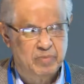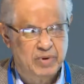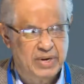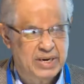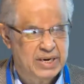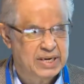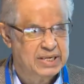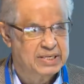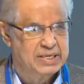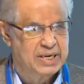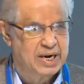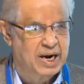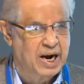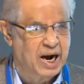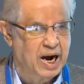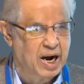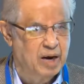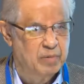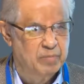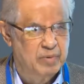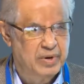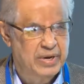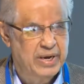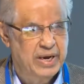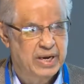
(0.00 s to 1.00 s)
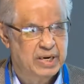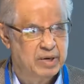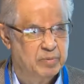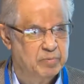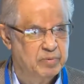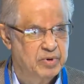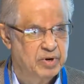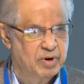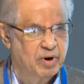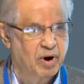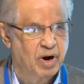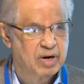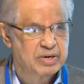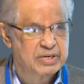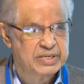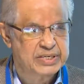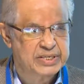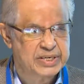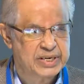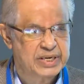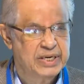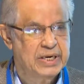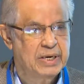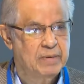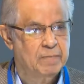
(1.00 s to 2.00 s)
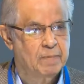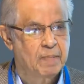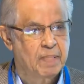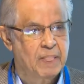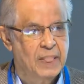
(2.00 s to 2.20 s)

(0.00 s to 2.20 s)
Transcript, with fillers: He needs an army and a bureaucracy.